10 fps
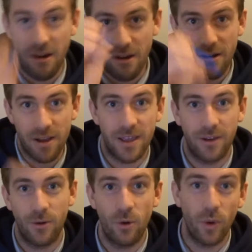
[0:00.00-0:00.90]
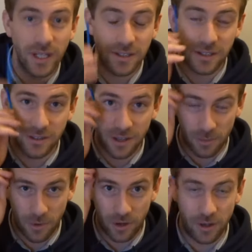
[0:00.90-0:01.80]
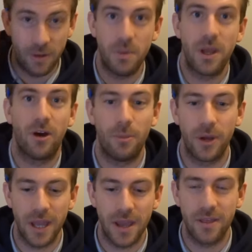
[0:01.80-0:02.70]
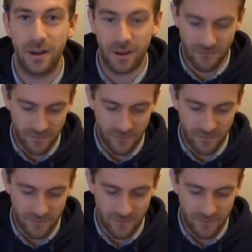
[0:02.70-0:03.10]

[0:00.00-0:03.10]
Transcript: I always tuck mine behind my ear, then I can